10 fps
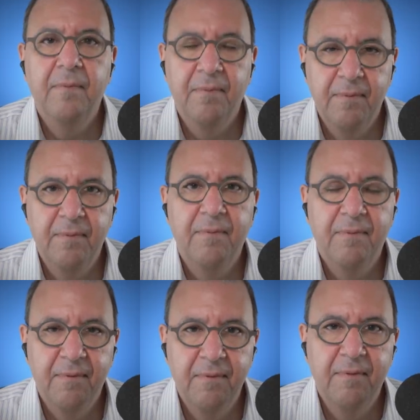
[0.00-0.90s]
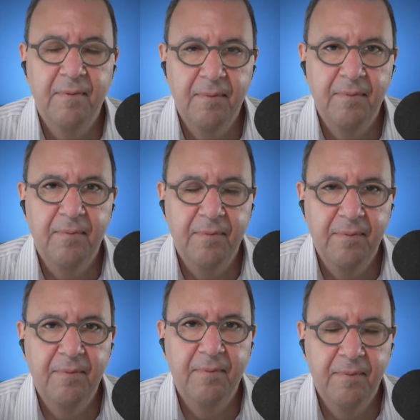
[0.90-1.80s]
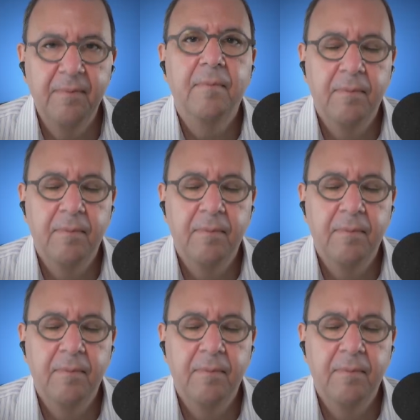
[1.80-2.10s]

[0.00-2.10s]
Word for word: The trick is to figure out how to do both.